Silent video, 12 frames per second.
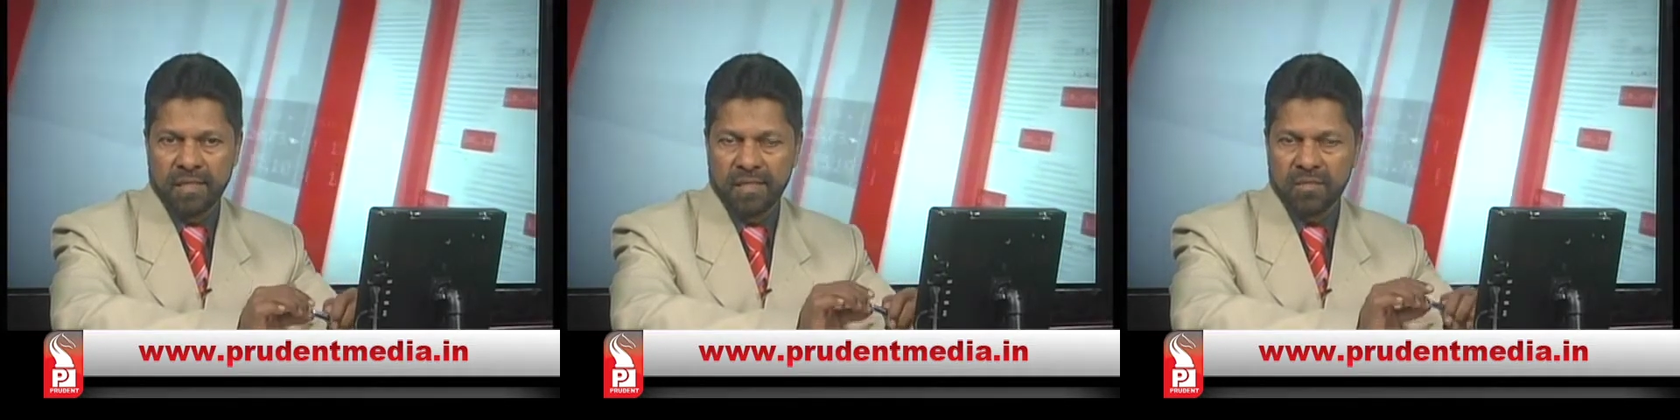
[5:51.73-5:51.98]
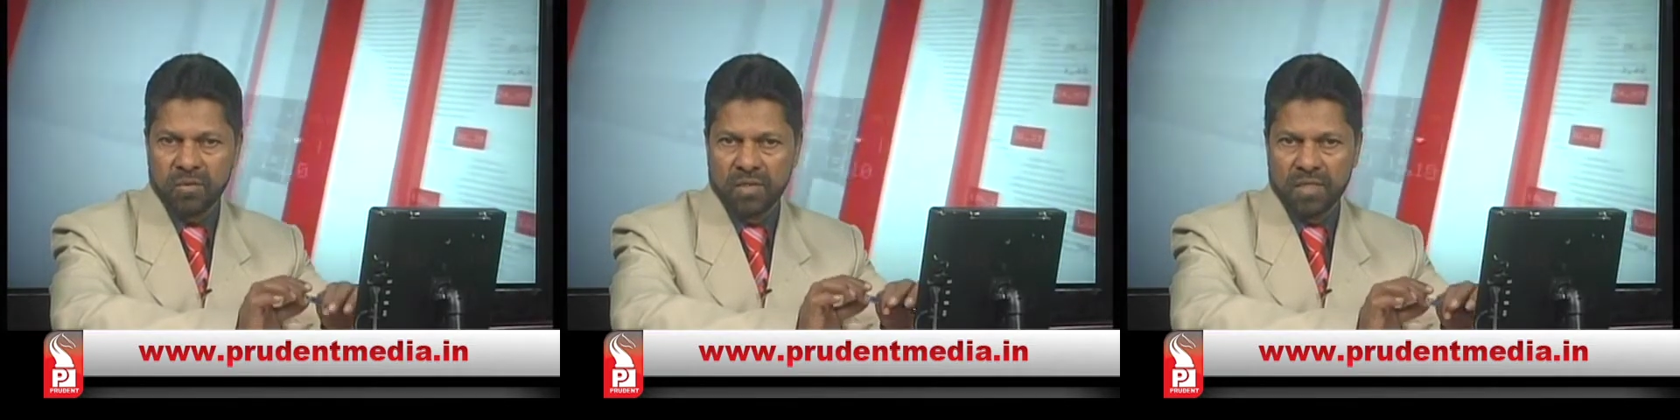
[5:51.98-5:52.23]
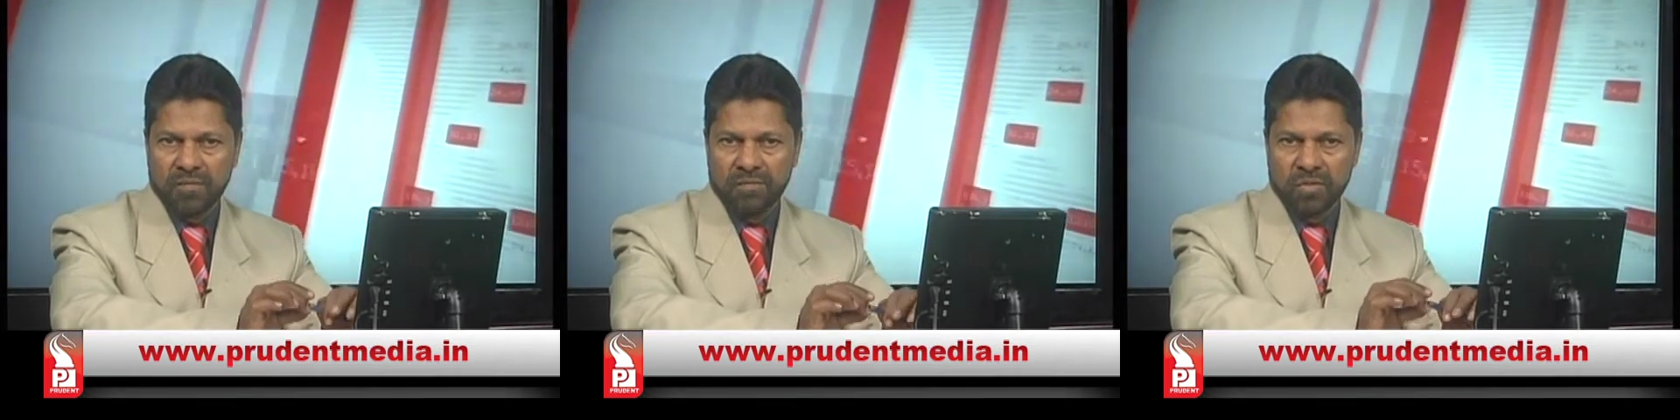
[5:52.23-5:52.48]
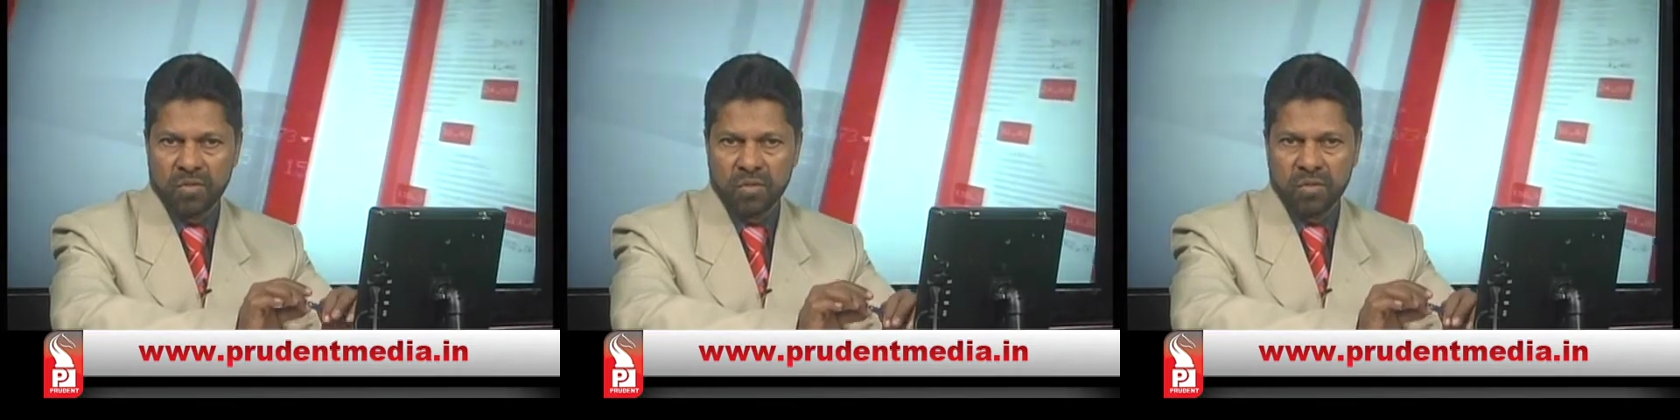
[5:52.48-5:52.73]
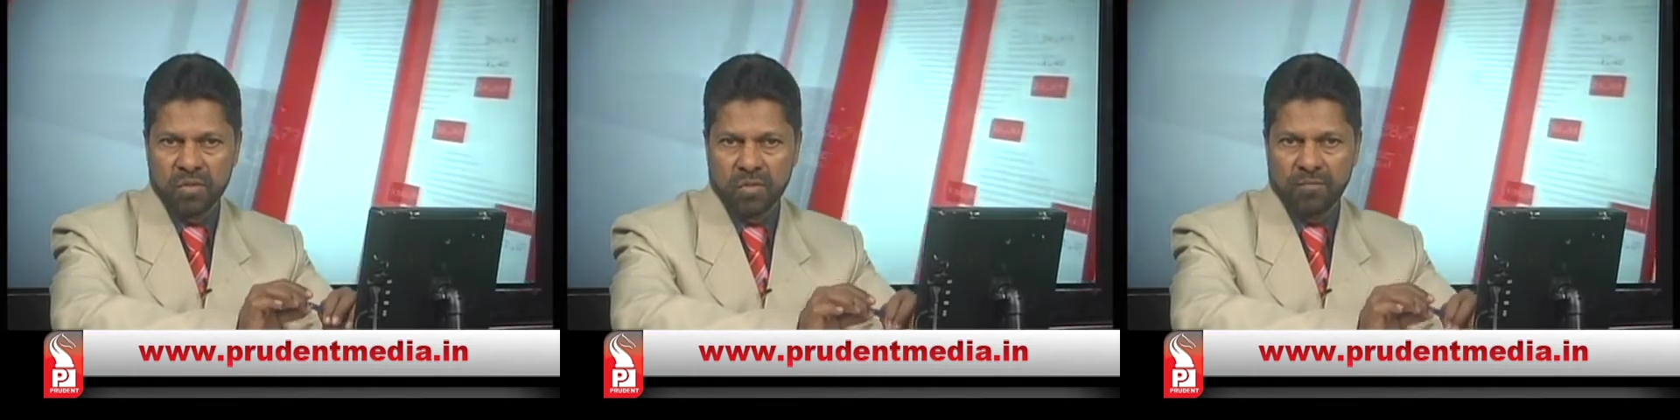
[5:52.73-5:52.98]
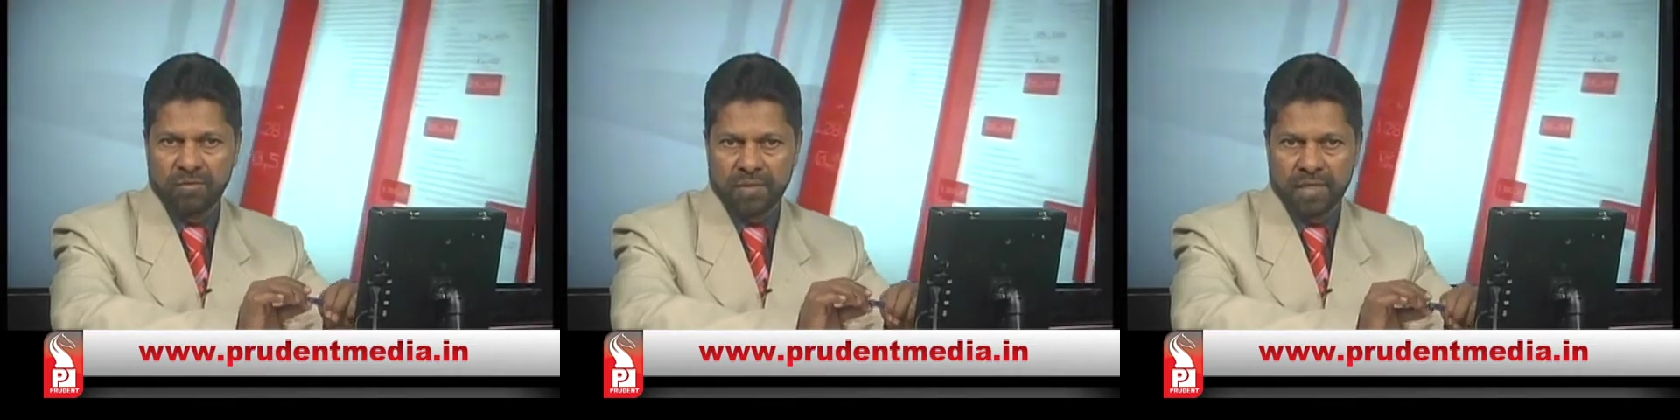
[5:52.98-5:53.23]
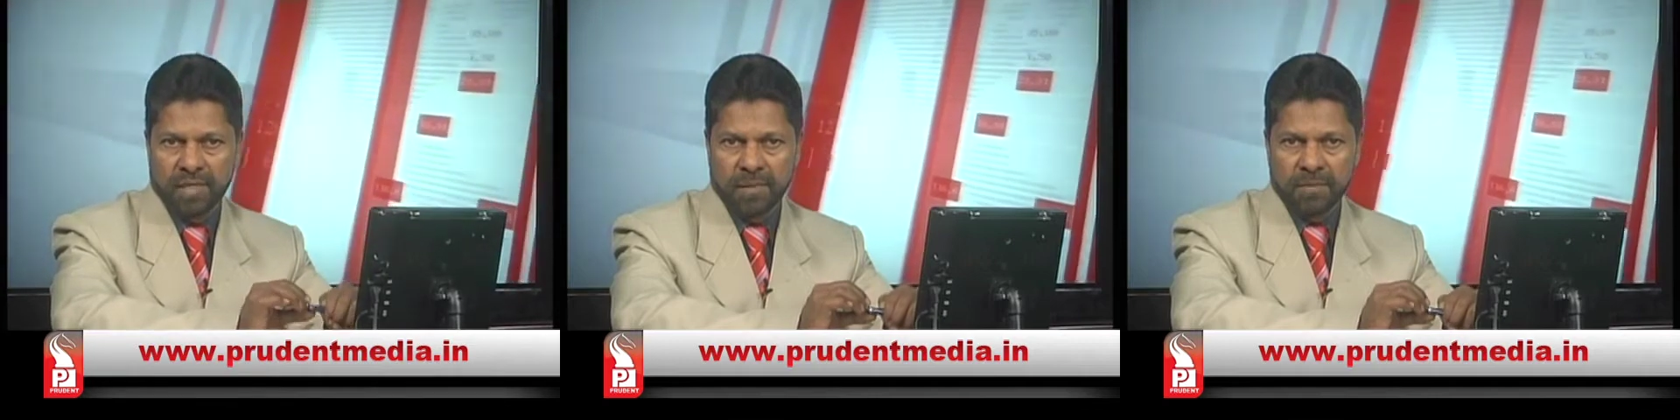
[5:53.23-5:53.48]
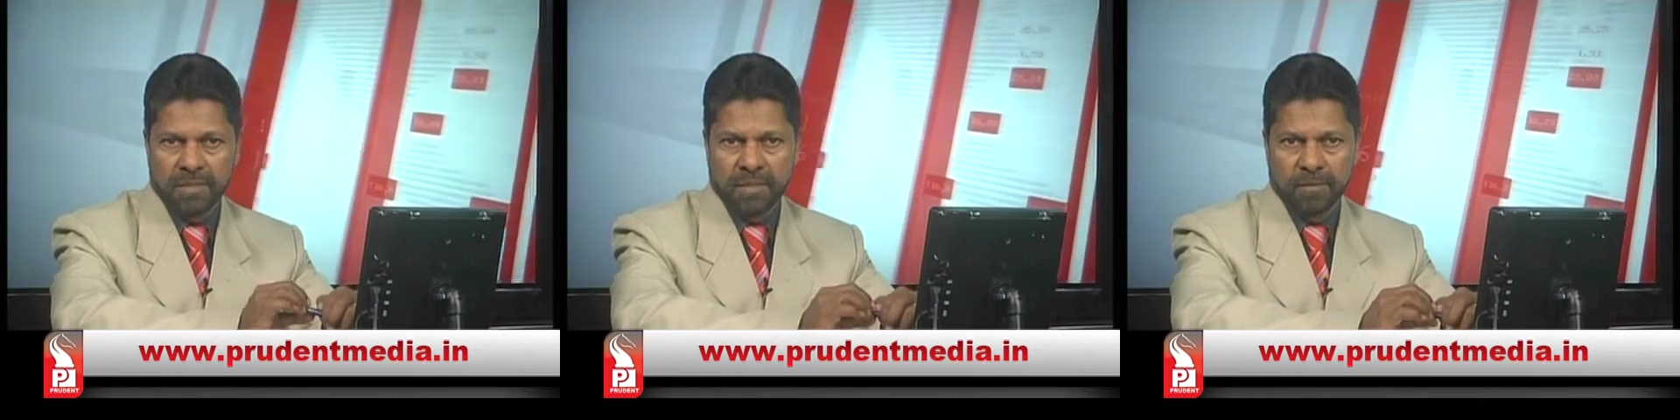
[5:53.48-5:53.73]
and should leave no scope for
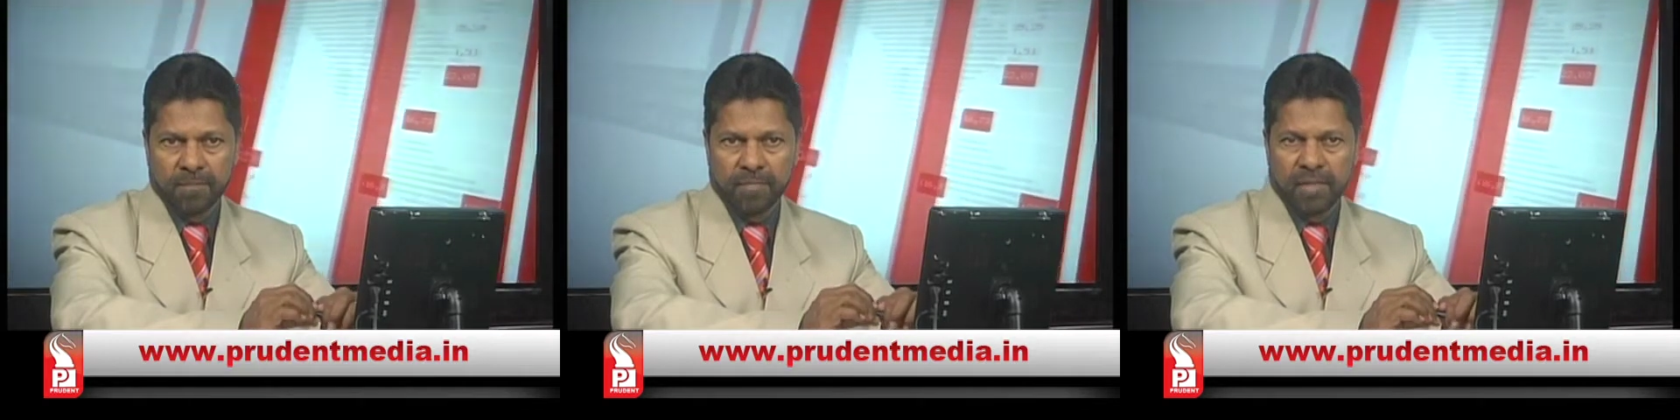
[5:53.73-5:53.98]
corruption.